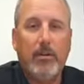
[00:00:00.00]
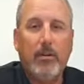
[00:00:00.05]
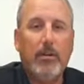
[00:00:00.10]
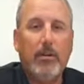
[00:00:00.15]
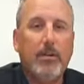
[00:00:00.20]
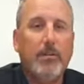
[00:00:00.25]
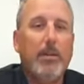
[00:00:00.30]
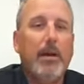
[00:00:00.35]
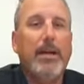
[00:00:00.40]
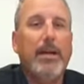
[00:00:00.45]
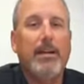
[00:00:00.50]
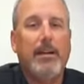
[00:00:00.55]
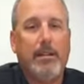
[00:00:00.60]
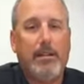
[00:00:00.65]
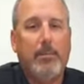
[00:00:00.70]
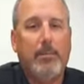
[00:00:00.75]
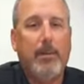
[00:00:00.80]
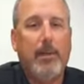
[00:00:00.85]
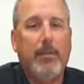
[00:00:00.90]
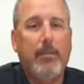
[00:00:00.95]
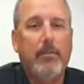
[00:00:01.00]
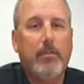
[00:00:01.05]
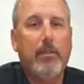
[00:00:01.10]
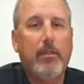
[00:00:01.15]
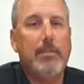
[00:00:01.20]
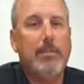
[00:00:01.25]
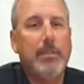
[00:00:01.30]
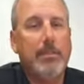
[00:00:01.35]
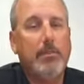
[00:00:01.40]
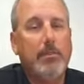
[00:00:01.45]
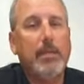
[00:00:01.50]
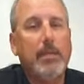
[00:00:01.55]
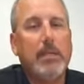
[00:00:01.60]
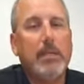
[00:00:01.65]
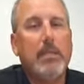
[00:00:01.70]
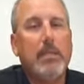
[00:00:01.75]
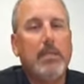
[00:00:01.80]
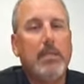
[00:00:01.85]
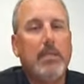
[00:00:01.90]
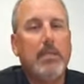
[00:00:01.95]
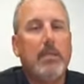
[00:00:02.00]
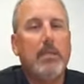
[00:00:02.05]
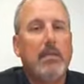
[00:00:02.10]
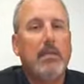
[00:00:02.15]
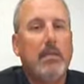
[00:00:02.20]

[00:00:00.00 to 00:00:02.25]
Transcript: or the buyer can pay for it. Typically,